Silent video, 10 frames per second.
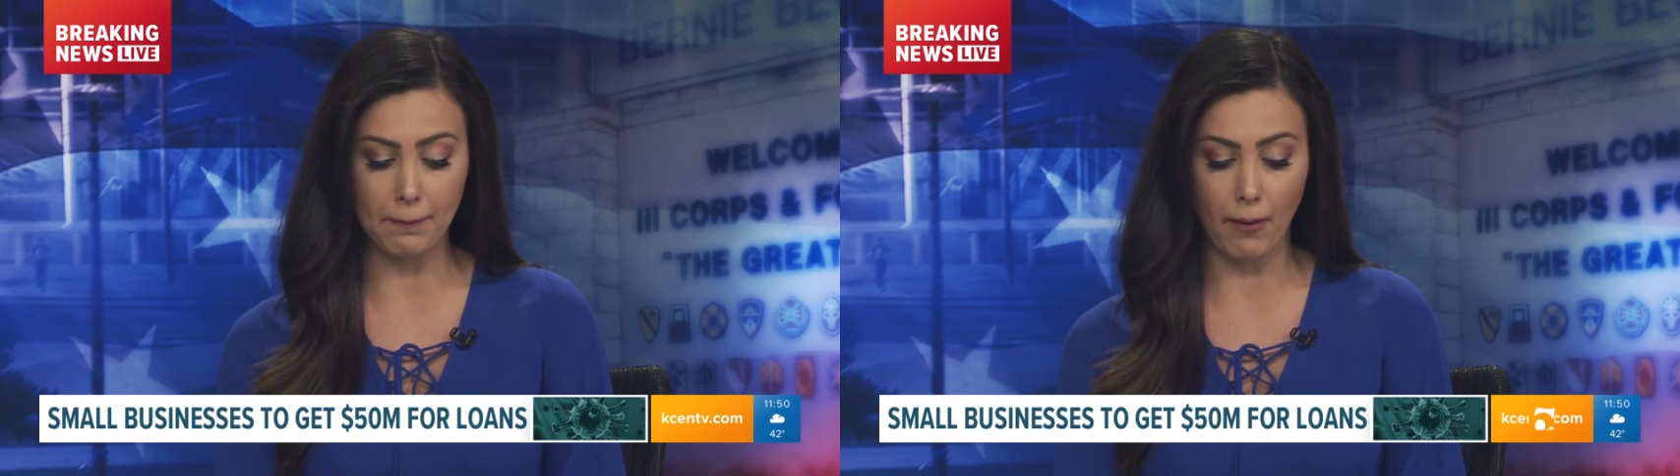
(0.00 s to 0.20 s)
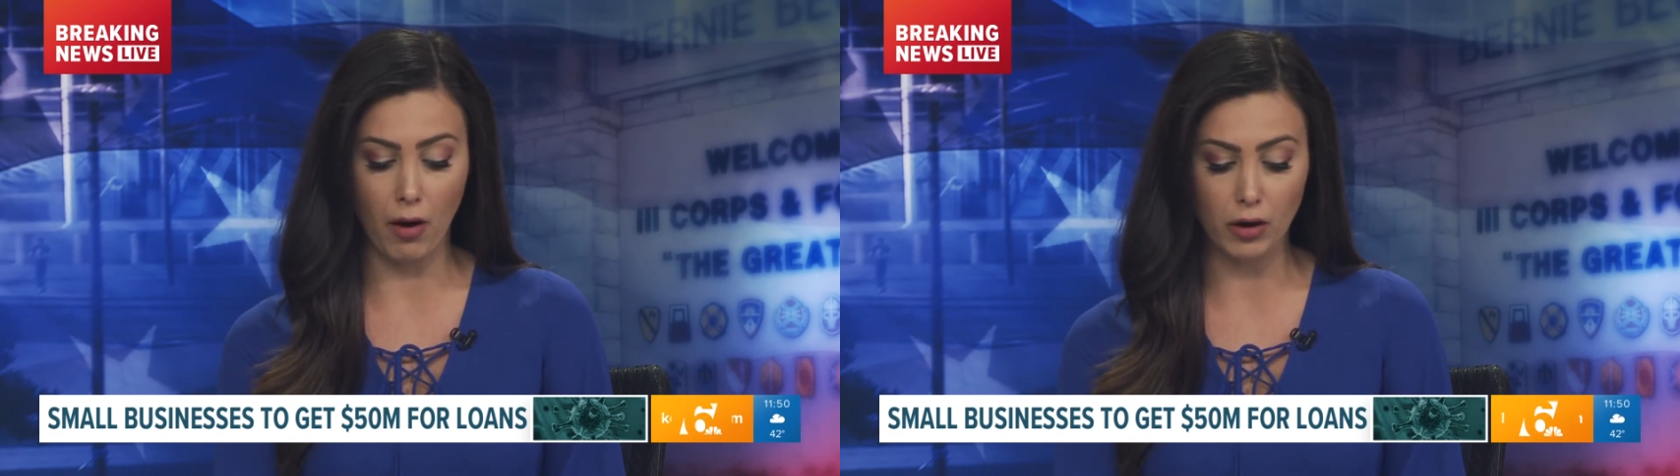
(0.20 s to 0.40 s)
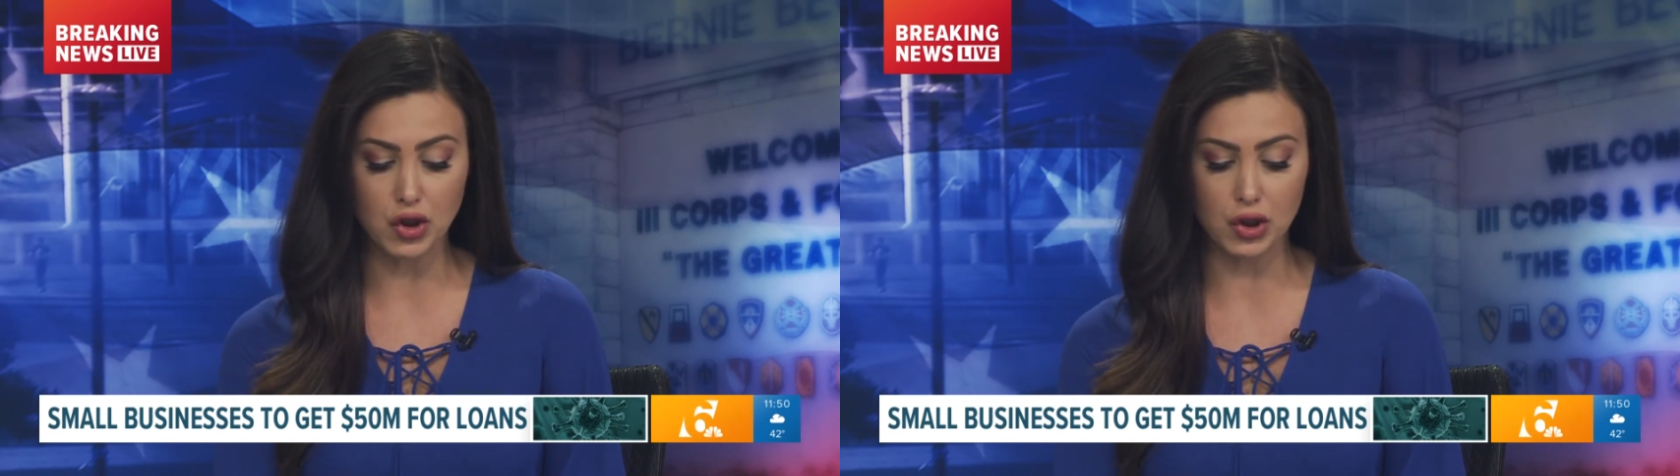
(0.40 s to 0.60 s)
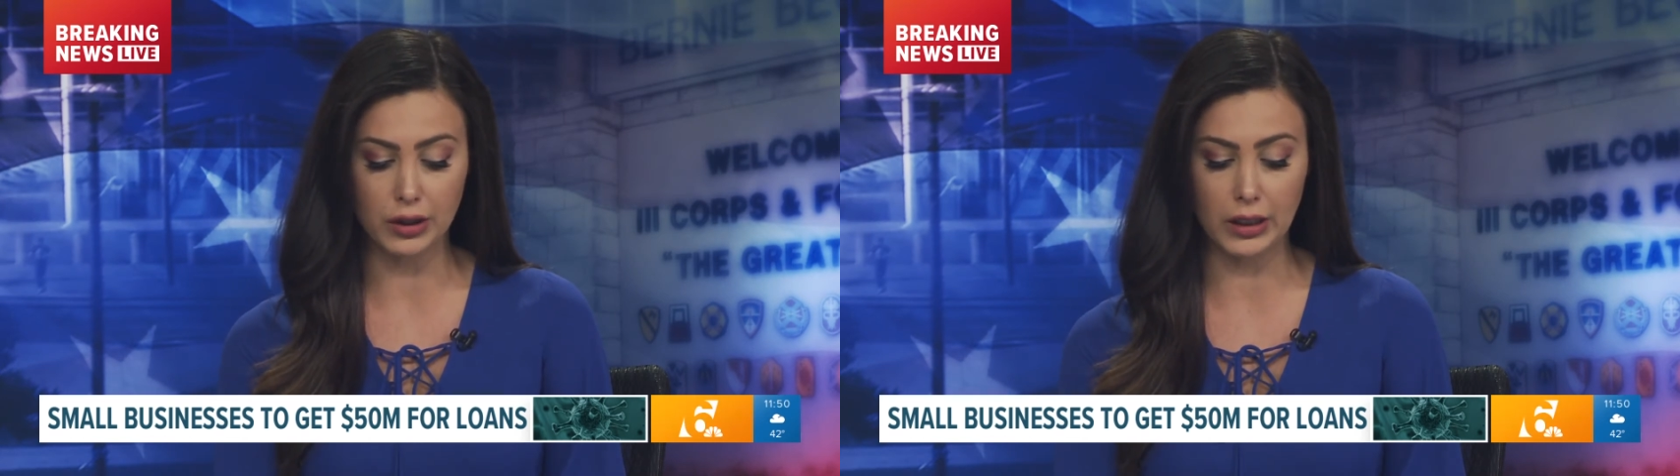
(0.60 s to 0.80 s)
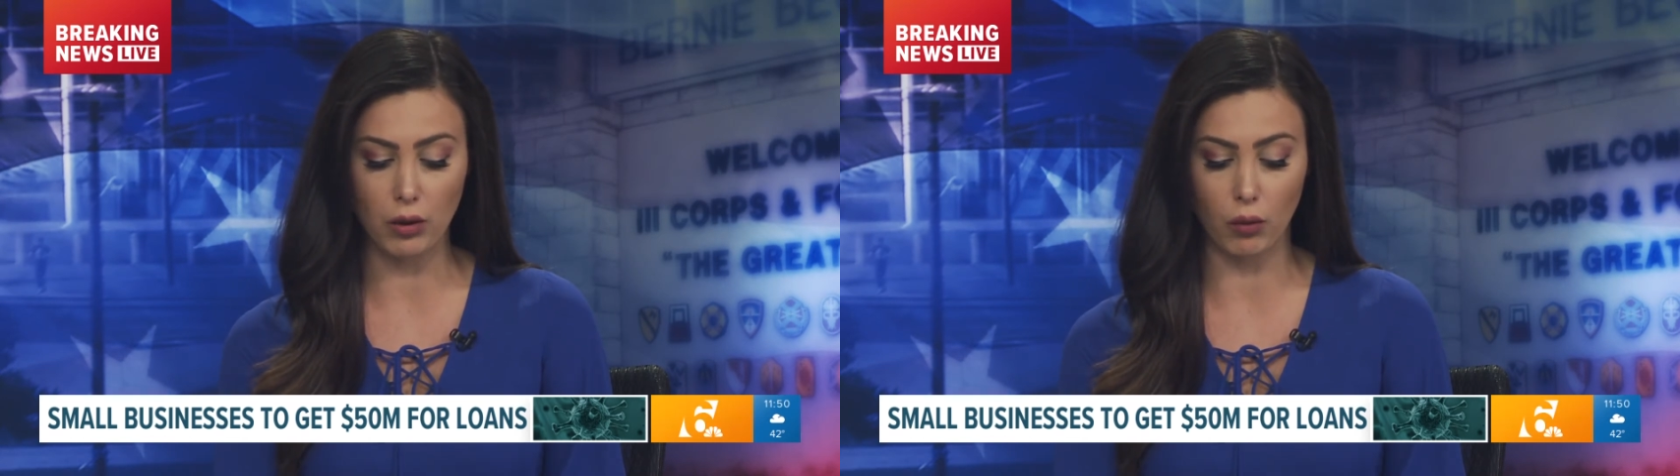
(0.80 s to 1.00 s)

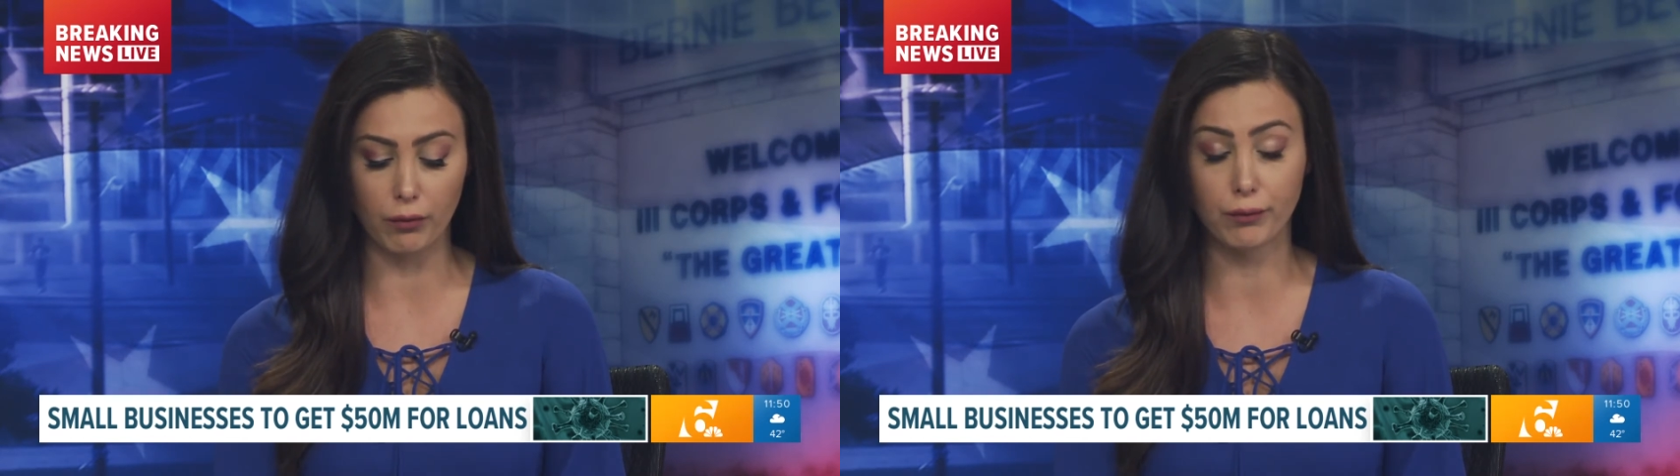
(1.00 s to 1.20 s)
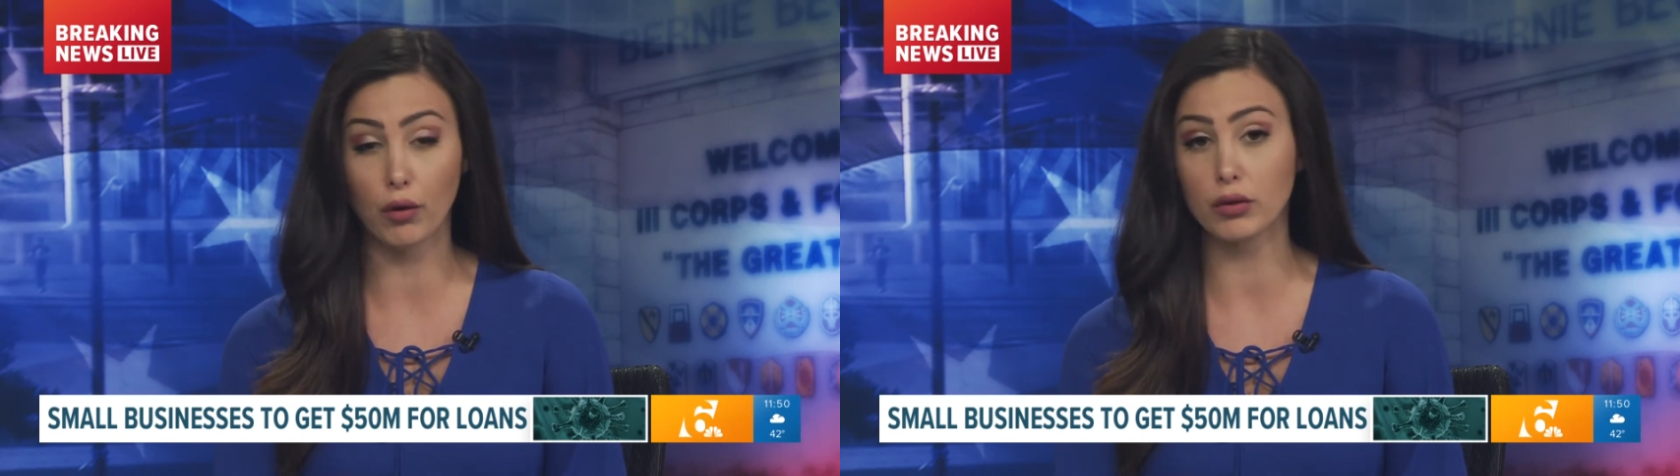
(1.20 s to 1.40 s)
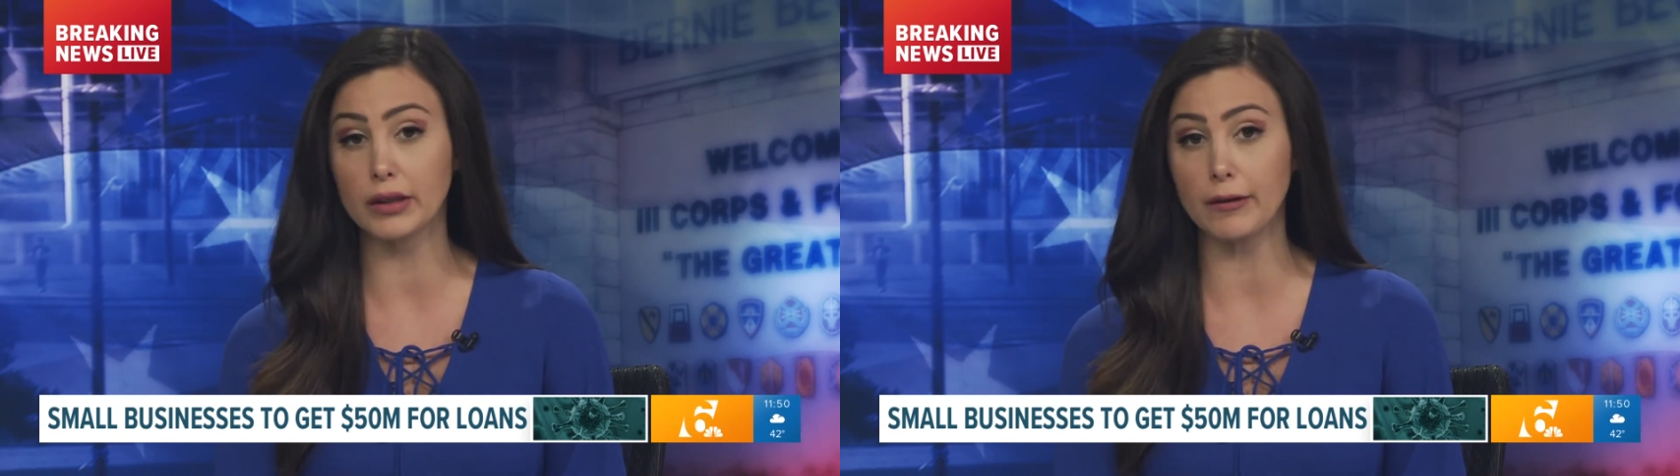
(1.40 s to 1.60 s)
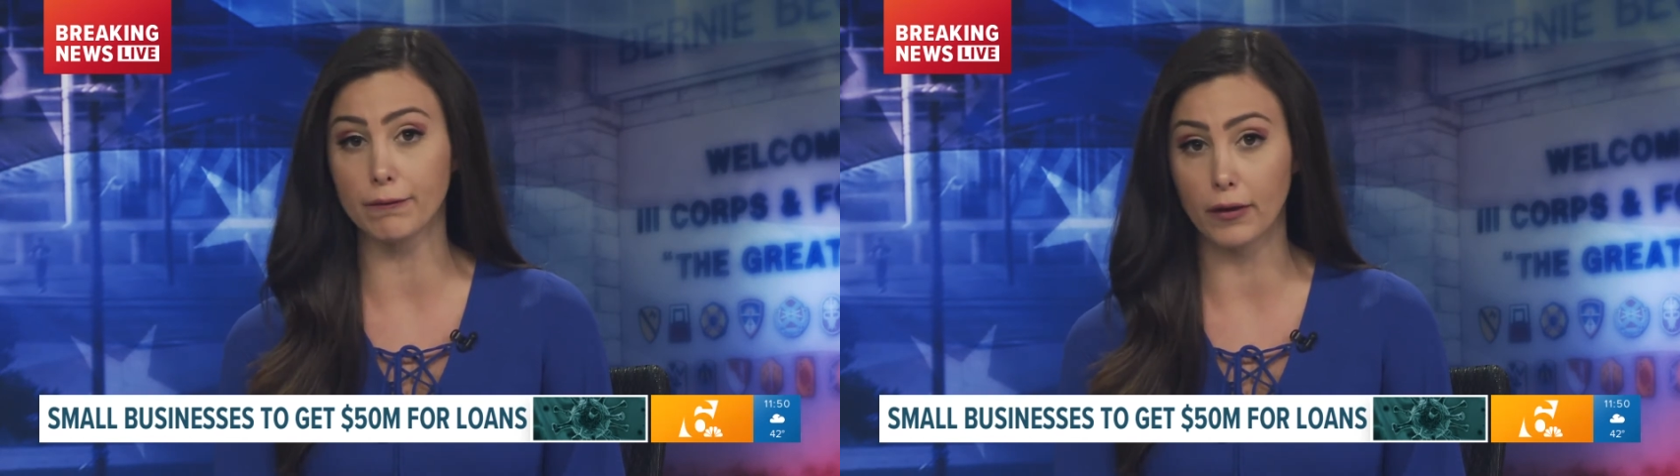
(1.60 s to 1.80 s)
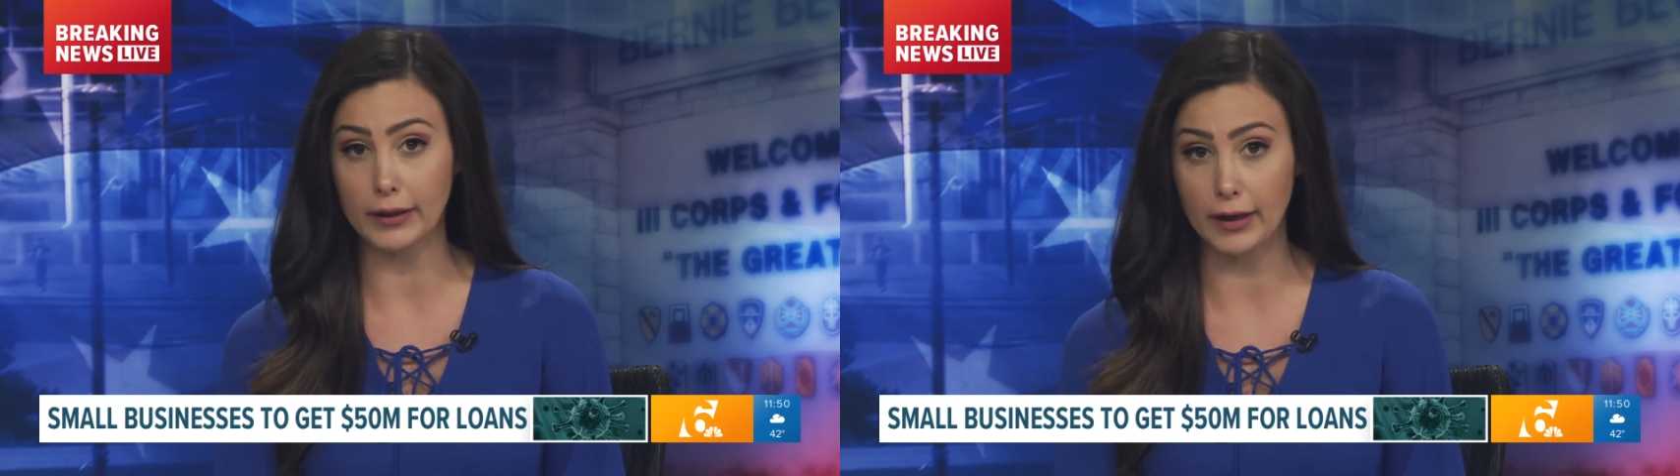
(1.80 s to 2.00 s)
partially or fully
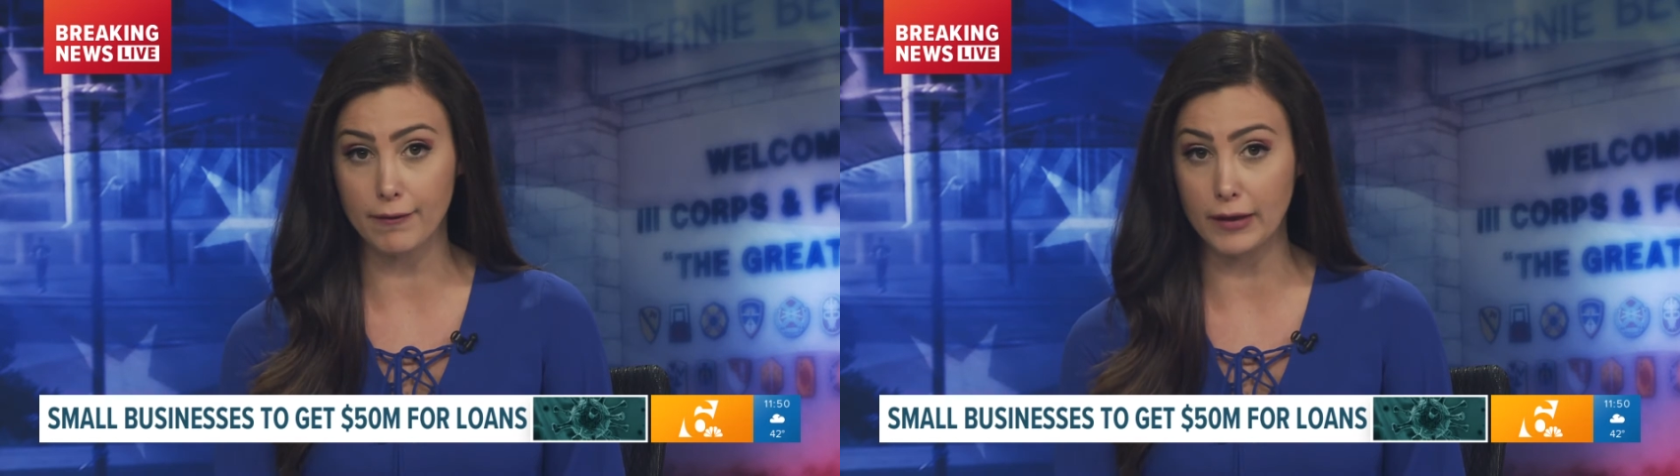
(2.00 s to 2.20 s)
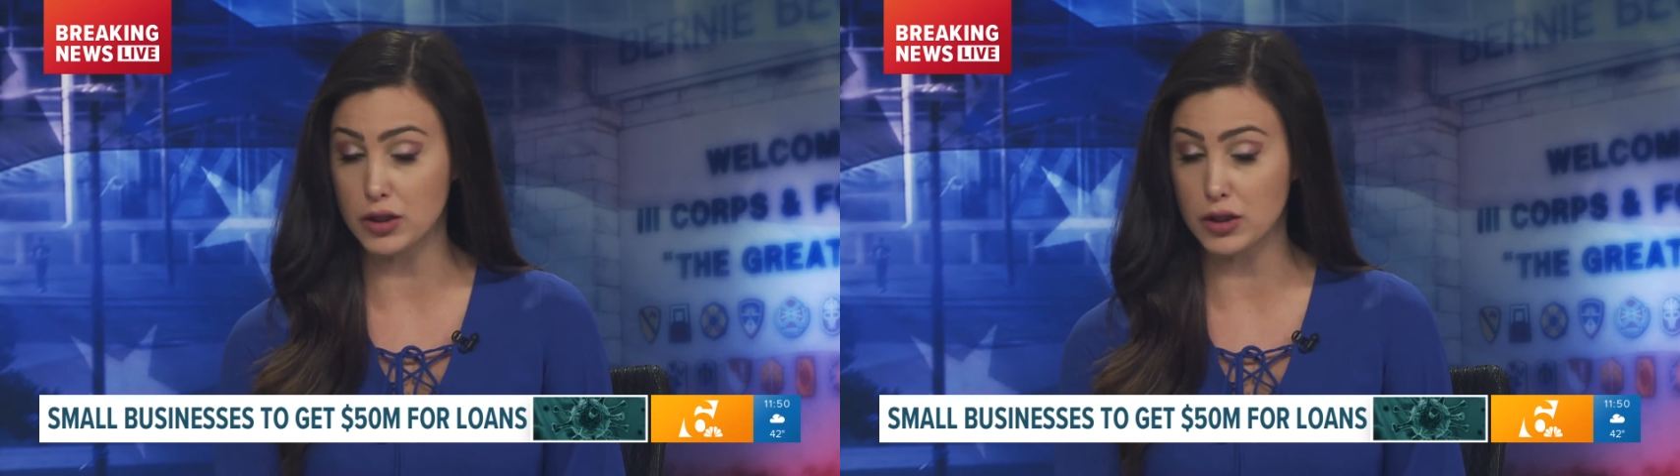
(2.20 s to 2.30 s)
forgiven.